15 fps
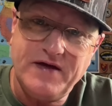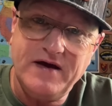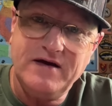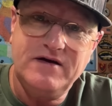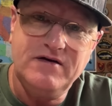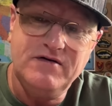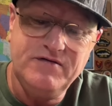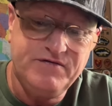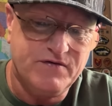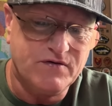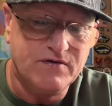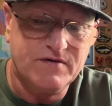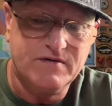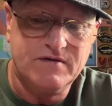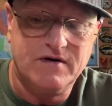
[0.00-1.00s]
thank you
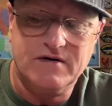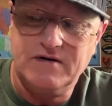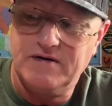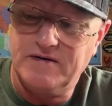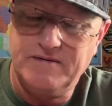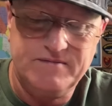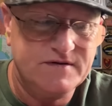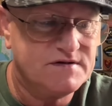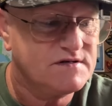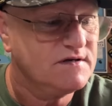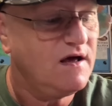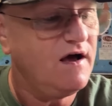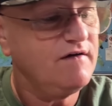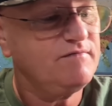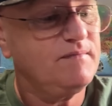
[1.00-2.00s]
for this
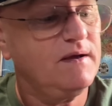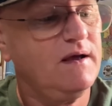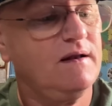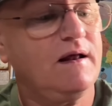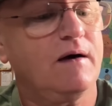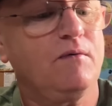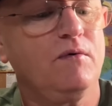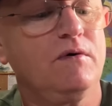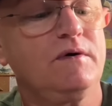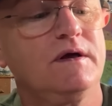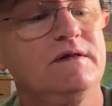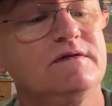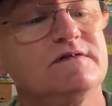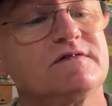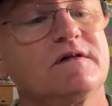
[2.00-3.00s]
knife, man. I will
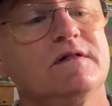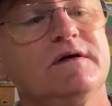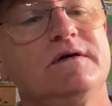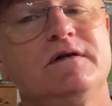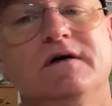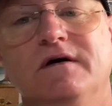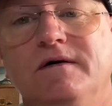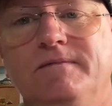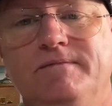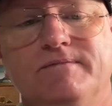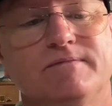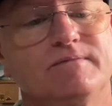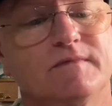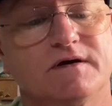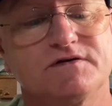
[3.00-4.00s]
get this cleaned
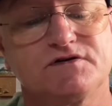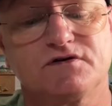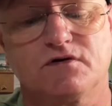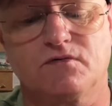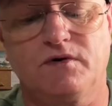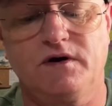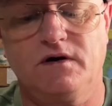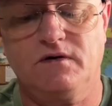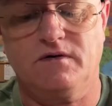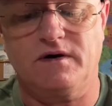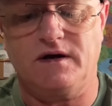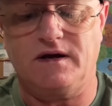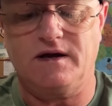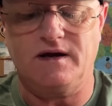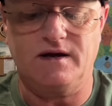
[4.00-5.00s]
up. I sure will.
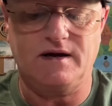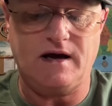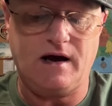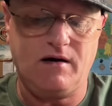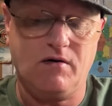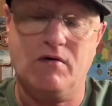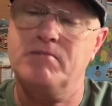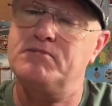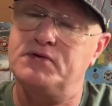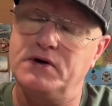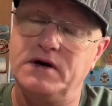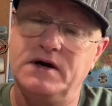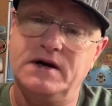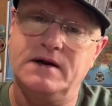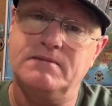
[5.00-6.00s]
And I'll put
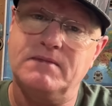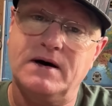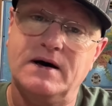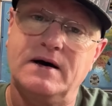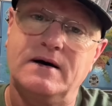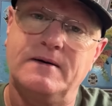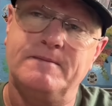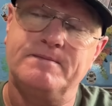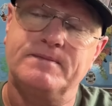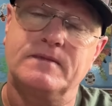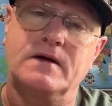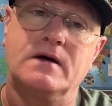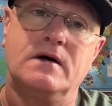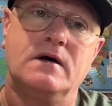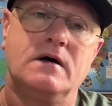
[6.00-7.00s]
it in my
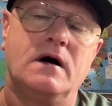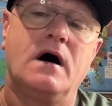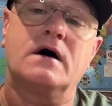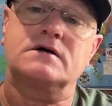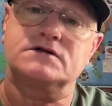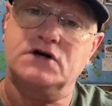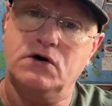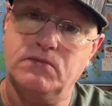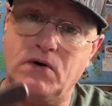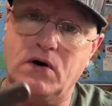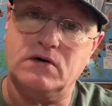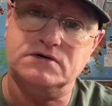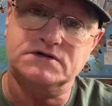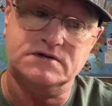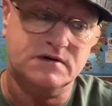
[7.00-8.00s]
October
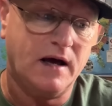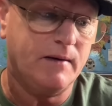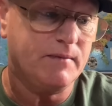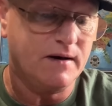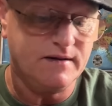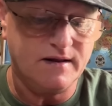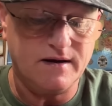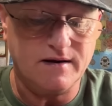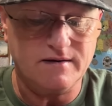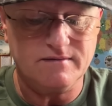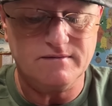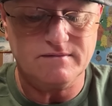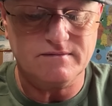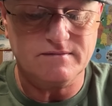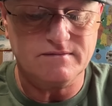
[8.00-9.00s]
auction. How about that?
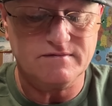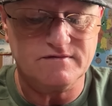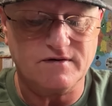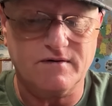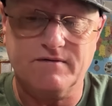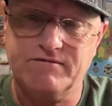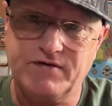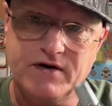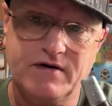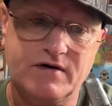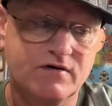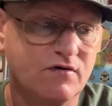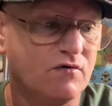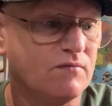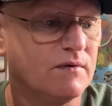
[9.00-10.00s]
So very
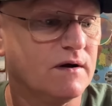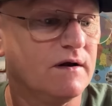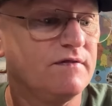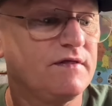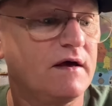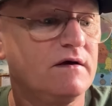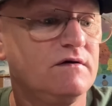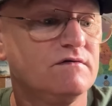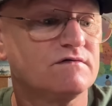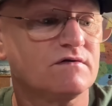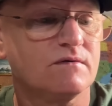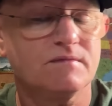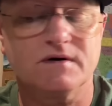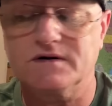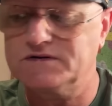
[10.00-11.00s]
cool, buddy. Thank you
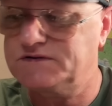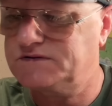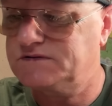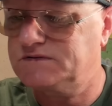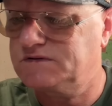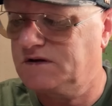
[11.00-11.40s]
so much. All